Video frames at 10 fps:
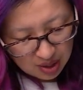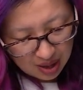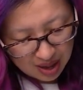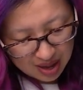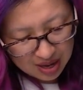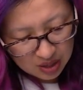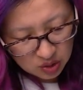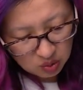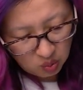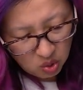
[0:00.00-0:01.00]
And
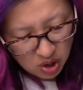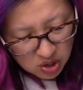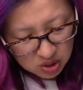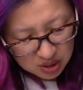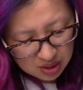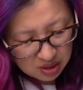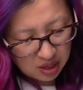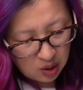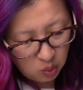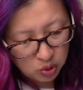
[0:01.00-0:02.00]
what you did
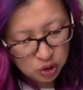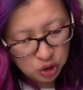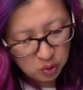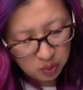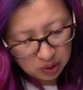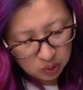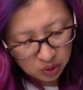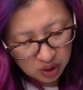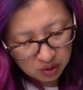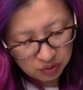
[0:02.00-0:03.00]
there was you were
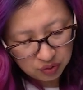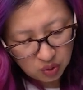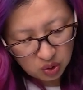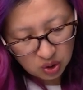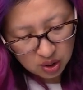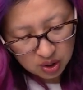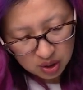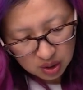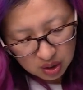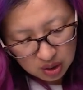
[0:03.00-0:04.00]
looking for
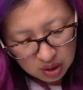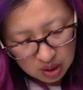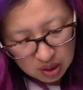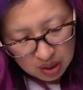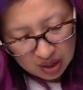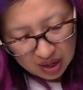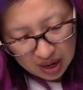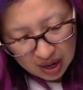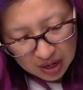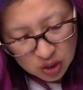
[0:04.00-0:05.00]

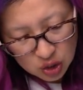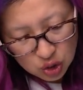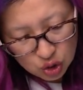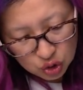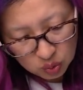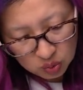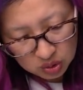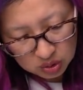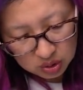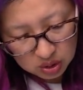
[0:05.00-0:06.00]

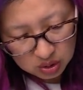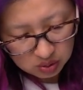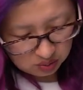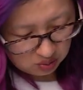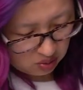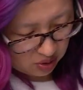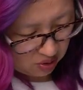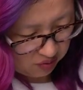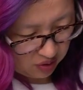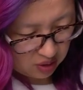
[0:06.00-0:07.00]
unusual, I don't know
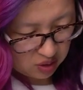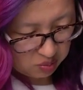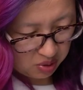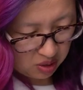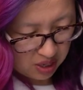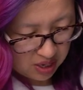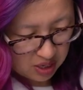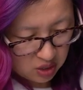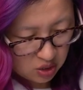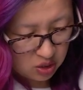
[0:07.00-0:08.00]
if I can spell,
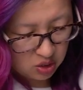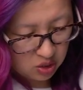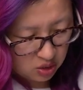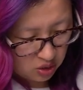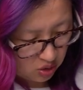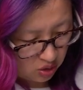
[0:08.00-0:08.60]
unusual